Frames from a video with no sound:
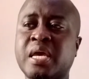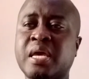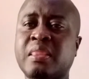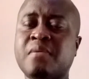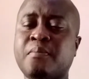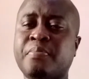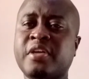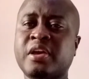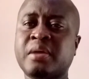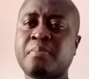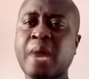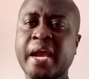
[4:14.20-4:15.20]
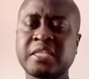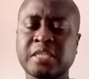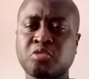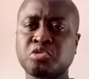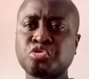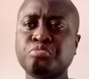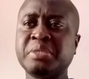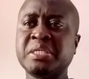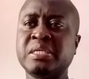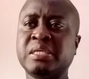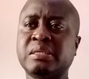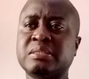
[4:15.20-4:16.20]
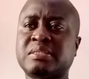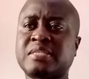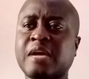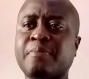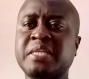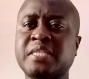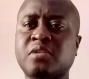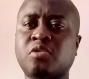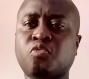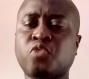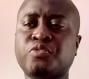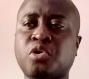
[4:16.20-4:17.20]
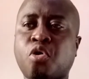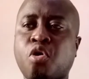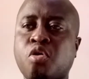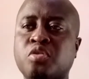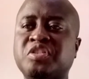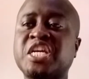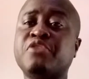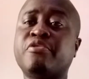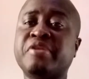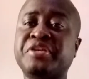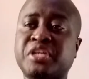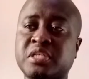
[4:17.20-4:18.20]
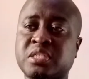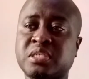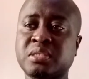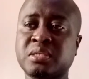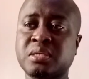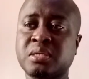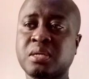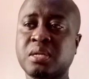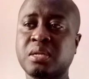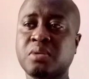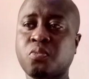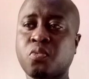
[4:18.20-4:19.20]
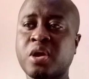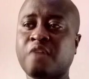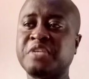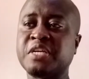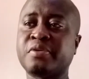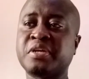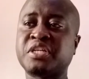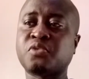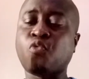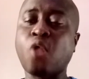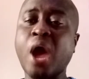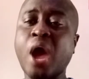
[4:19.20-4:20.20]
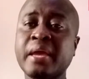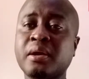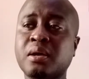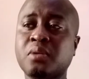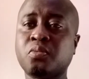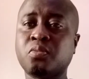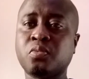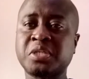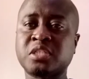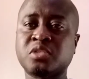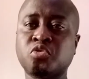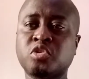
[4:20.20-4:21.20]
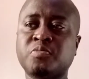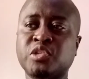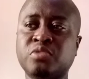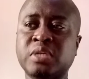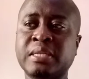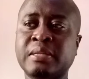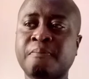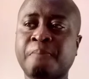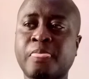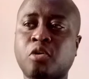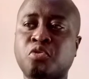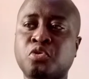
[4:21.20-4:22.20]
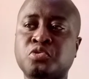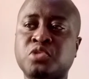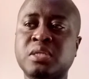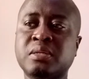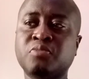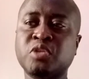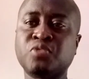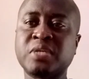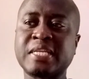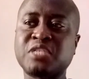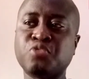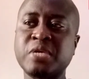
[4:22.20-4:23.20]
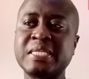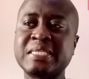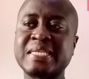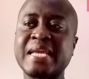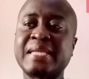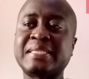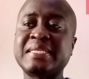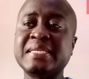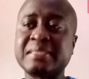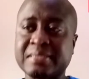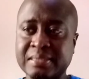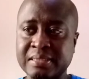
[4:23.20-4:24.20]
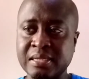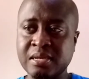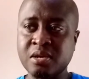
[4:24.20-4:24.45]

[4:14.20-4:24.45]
The market can also be segmented on what we call generations. We have Generation Y, which is those between the twins and the teens.